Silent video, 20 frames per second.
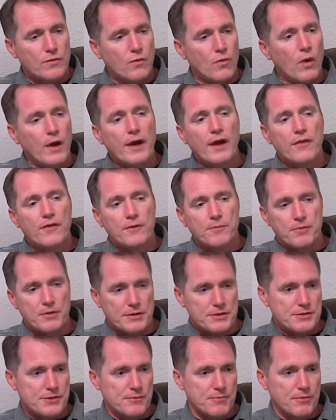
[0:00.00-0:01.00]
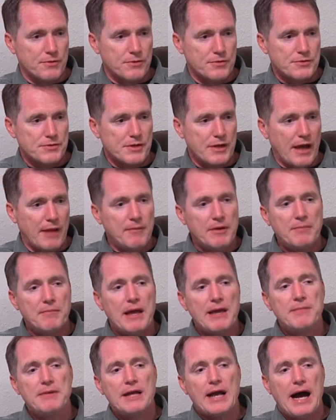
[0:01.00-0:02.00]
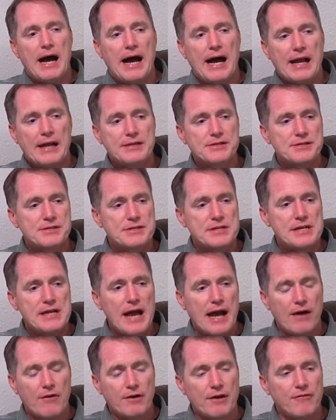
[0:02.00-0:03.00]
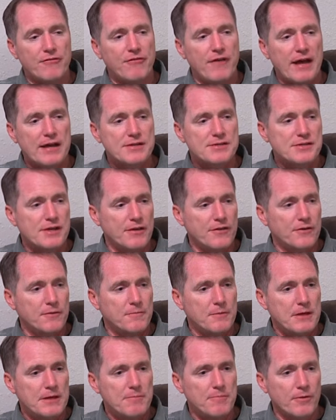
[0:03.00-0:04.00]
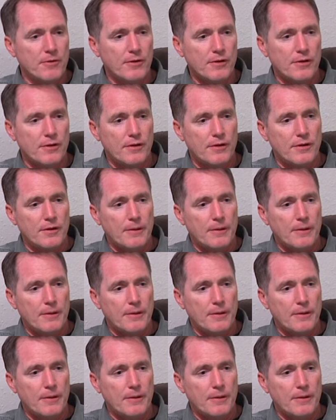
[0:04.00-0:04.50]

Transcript: What other principles? I mean, maybe honesty, how it affects other people.